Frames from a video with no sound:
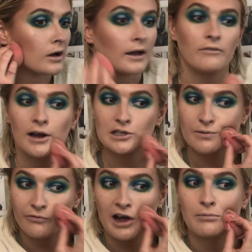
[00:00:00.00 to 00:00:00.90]
I've had some
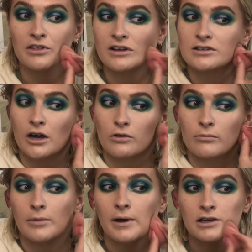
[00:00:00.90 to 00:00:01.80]
family things going on in
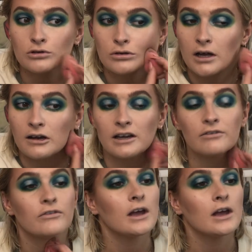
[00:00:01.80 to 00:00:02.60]
my personal life.